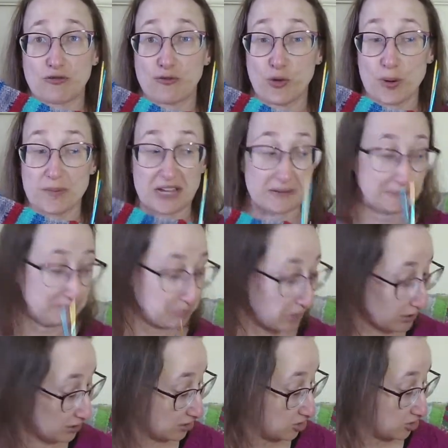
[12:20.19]
for me.
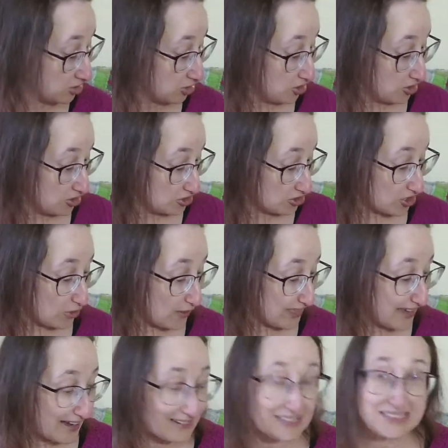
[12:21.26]
So
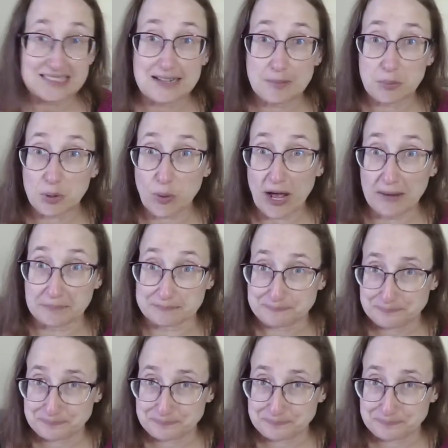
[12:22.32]
that is number one.